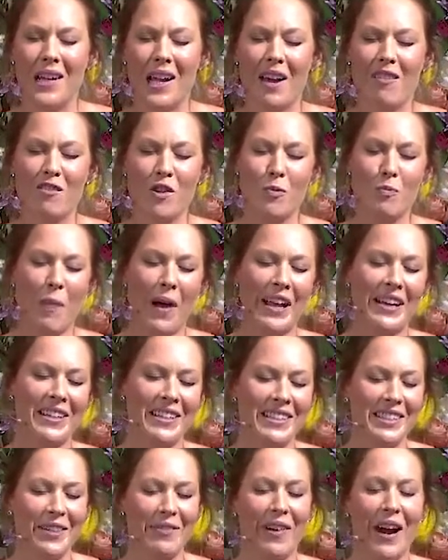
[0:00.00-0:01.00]
and remind
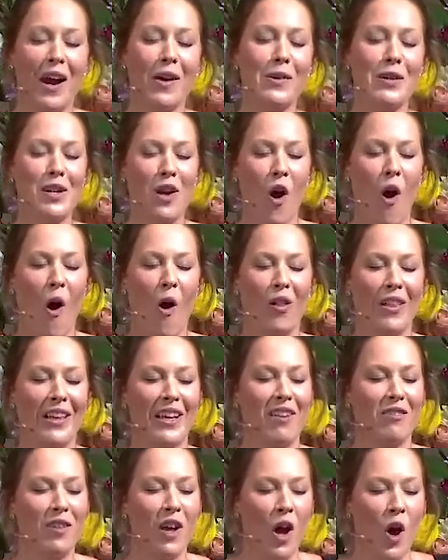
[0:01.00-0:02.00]
us of our calling
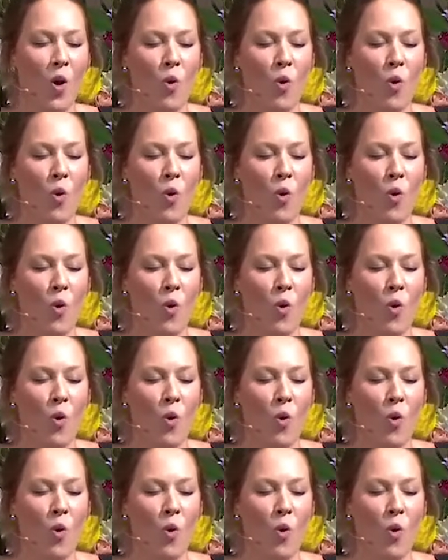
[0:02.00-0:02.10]
of